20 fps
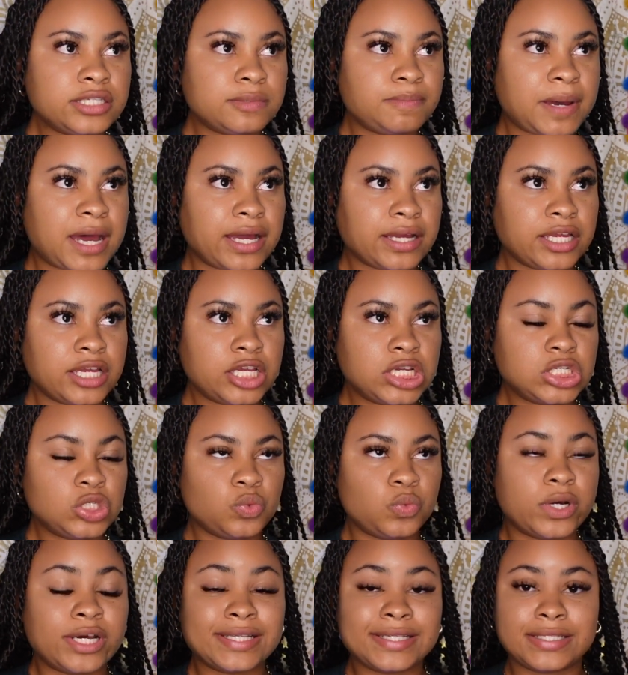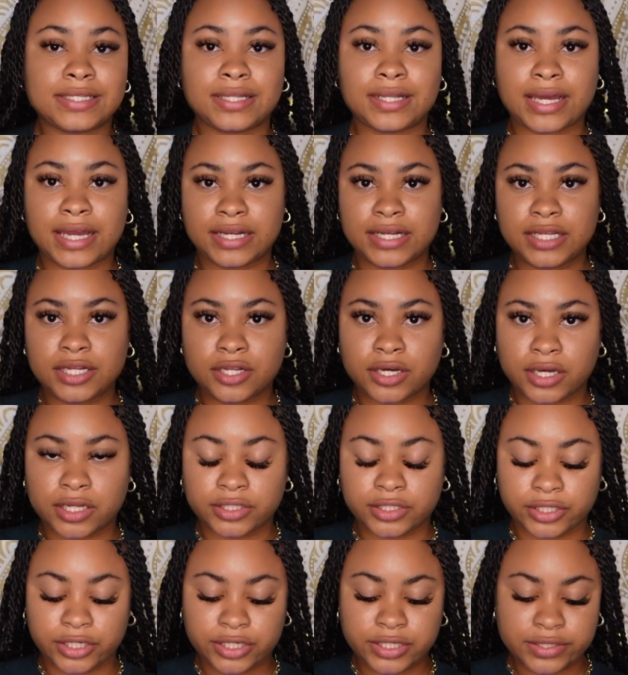package was
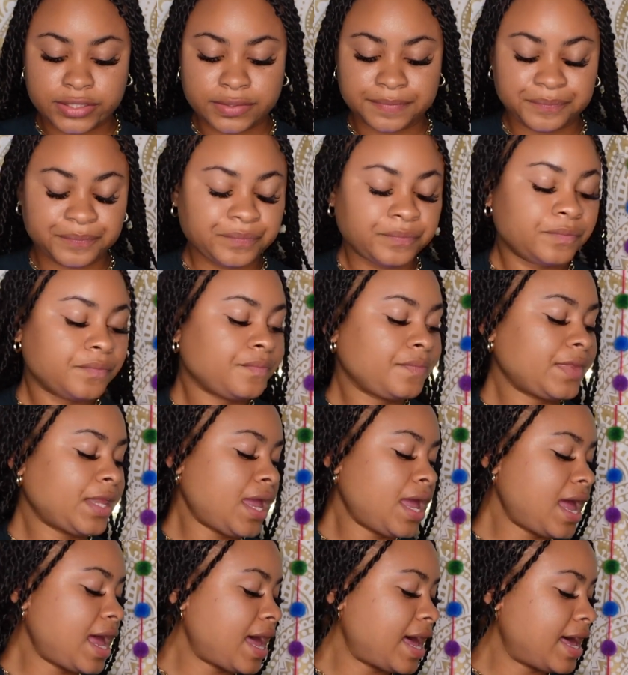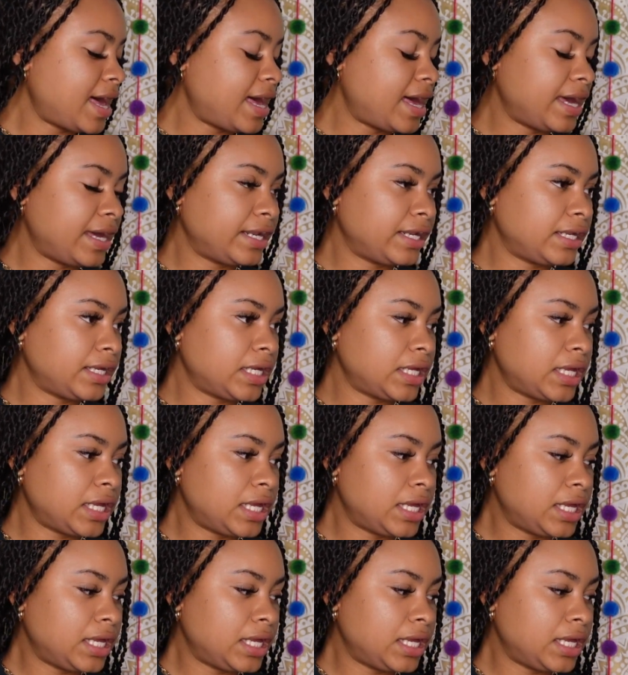$90, and